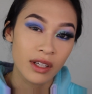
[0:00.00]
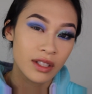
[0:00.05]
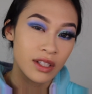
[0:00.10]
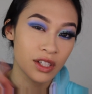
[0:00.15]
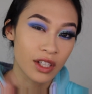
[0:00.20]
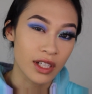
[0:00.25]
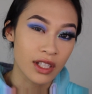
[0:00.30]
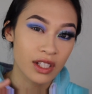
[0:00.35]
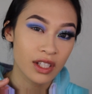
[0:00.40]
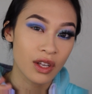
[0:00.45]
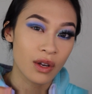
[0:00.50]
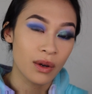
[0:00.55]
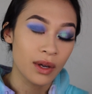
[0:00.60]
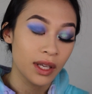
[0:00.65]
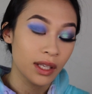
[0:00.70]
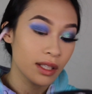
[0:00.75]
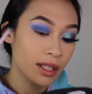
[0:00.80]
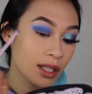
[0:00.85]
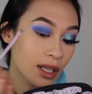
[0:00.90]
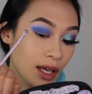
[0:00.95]
It's just
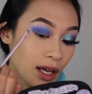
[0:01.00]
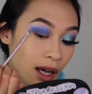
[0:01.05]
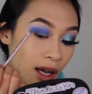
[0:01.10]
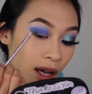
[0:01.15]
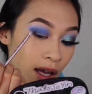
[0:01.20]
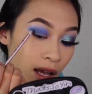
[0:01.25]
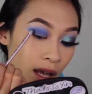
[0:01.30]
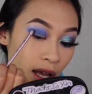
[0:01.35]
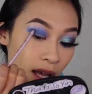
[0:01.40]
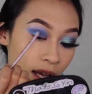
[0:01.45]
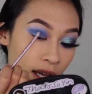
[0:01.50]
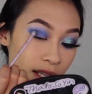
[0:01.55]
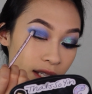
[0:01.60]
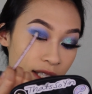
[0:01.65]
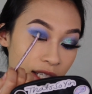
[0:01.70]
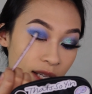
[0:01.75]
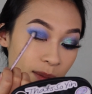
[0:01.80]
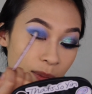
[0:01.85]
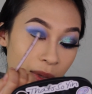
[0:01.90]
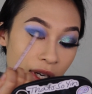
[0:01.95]
going to
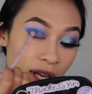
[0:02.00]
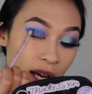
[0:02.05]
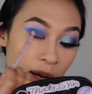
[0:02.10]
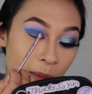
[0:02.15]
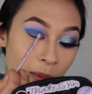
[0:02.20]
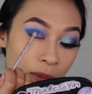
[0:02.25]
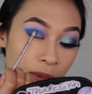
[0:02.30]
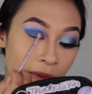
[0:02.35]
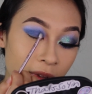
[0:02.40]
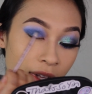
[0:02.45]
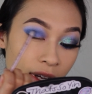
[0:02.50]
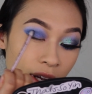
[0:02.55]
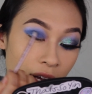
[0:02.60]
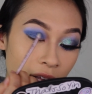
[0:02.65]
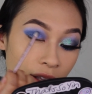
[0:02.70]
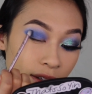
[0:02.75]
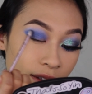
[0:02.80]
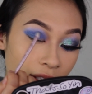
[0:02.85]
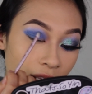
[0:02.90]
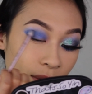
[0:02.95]
deepen up the
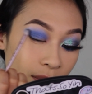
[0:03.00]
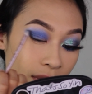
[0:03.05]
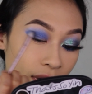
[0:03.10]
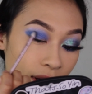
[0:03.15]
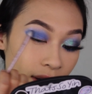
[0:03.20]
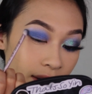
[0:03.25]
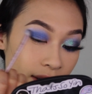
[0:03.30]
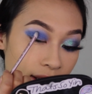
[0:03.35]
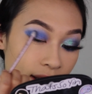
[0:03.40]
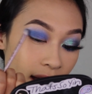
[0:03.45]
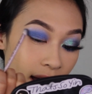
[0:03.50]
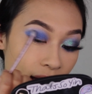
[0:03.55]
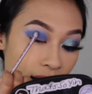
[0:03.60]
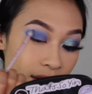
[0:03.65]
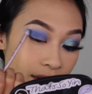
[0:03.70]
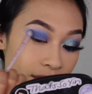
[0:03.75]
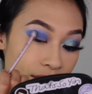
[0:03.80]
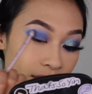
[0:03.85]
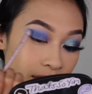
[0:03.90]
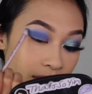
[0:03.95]
color that we already
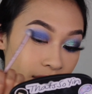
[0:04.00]
have.